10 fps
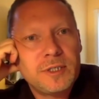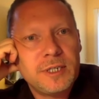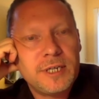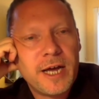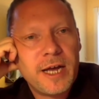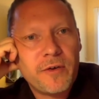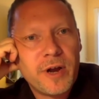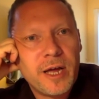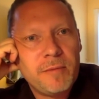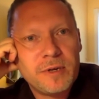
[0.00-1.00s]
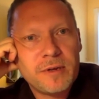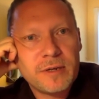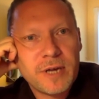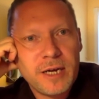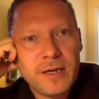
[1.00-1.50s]
a diagram, a
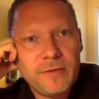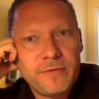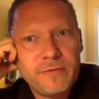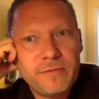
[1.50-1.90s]
kind of